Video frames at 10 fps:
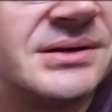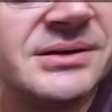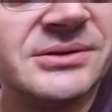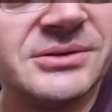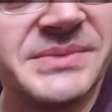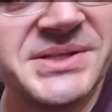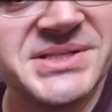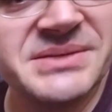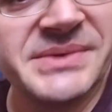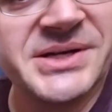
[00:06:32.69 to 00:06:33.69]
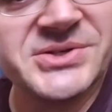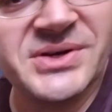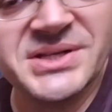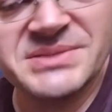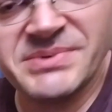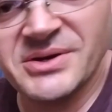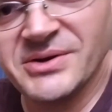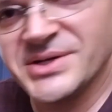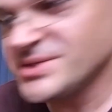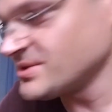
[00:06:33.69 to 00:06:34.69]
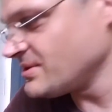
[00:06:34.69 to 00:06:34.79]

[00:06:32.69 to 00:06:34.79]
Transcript: a little bit semi-transparent,